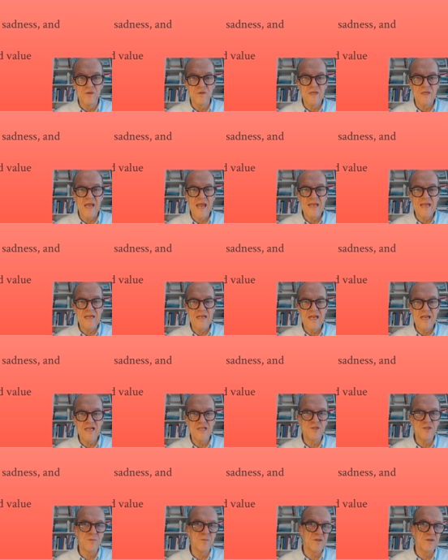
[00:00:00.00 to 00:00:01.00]

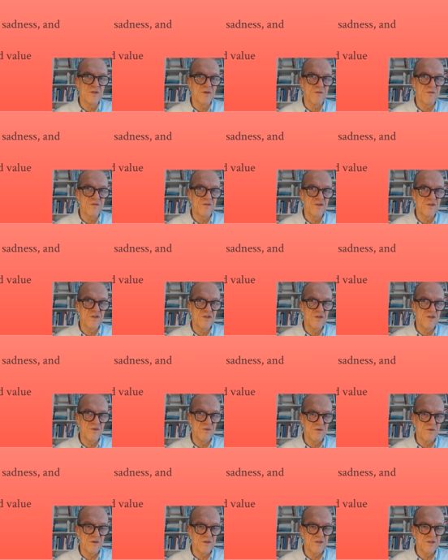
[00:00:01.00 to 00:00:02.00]
engagement of the
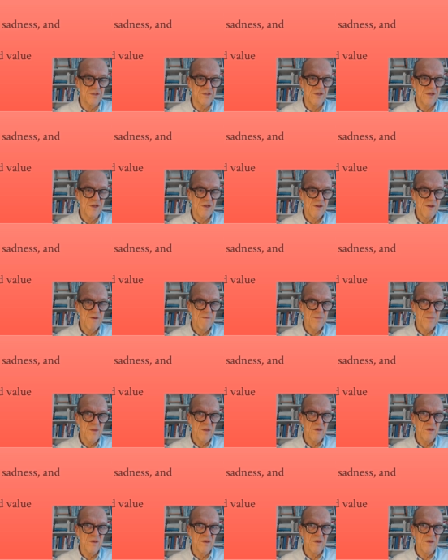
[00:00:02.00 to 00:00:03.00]
students,
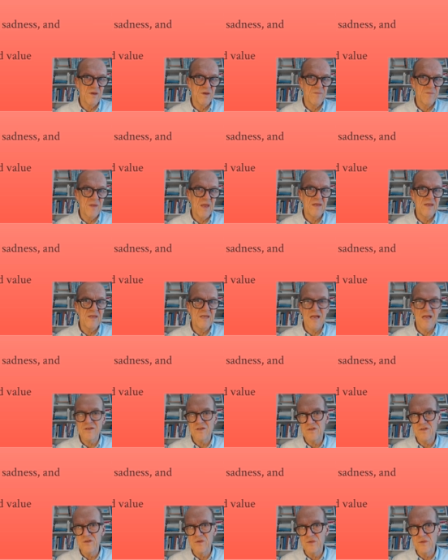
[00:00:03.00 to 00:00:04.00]
and the
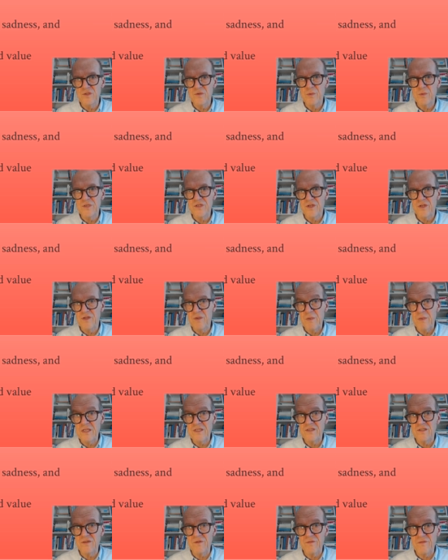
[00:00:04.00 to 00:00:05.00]
attitudes which are the
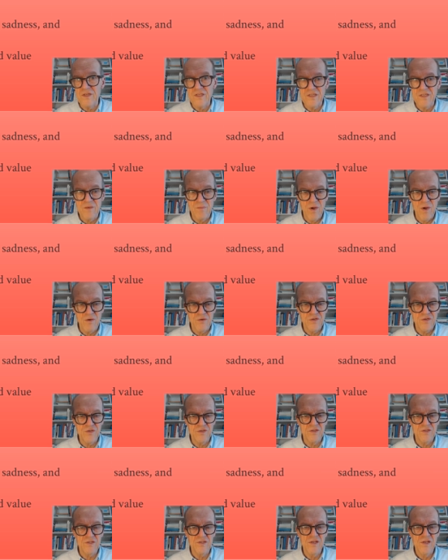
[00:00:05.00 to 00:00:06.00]
basis of these
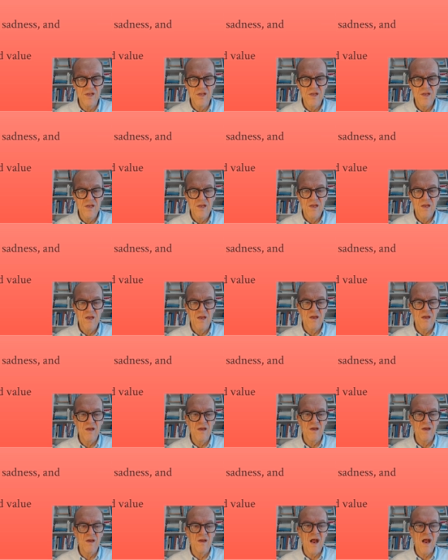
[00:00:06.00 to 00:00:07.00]
emotions.
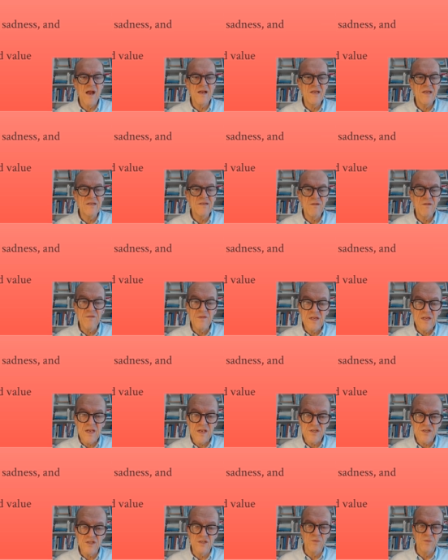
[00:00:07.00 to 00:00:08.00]

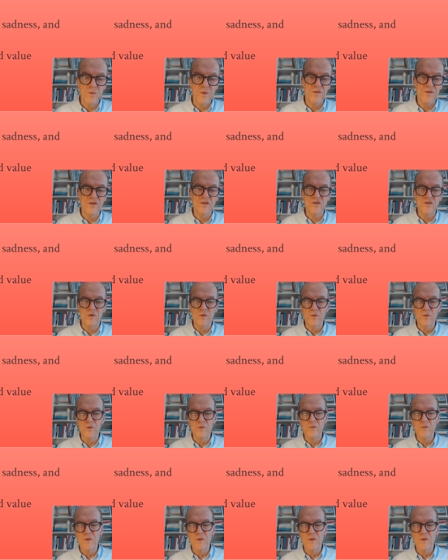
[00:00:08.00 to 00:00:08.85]
Identification with the school,